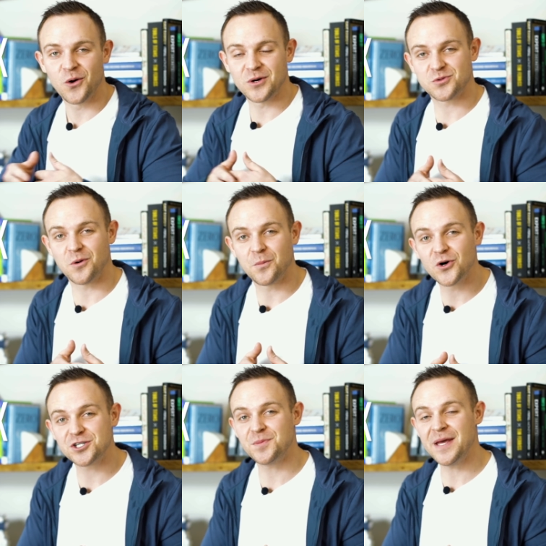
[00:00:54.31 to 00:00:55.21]
which will
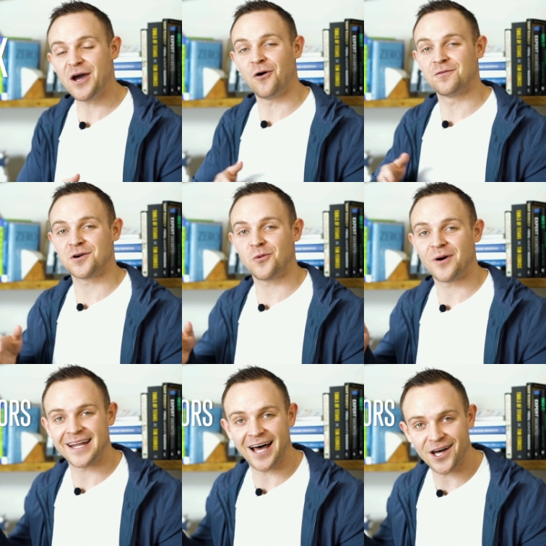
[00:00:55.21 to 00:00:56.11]
push me over
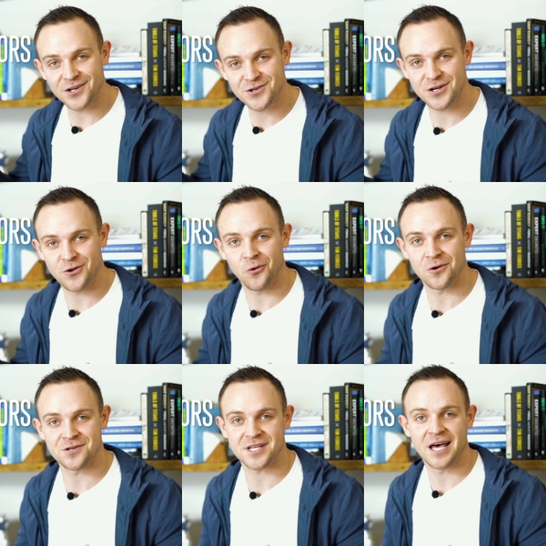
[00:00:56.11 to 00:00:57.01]
100
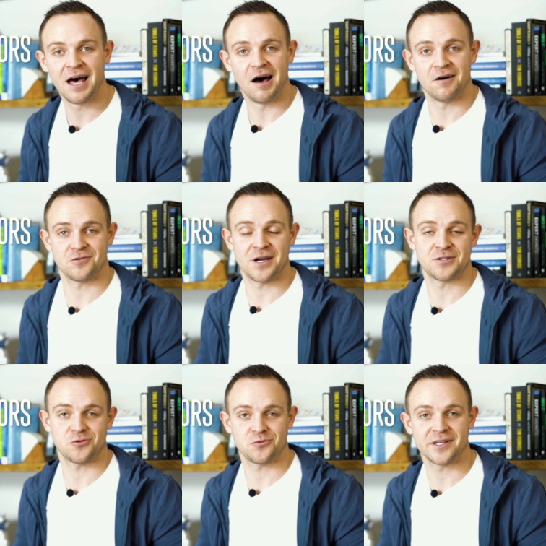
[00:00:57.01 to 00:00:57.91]
doors of
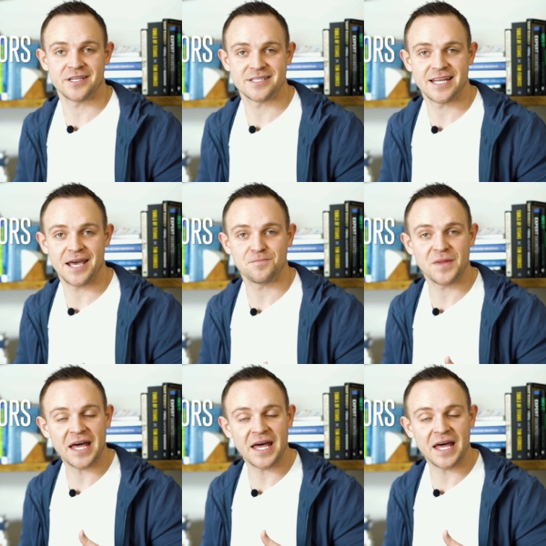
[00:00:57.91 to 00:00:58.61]
rental real estate.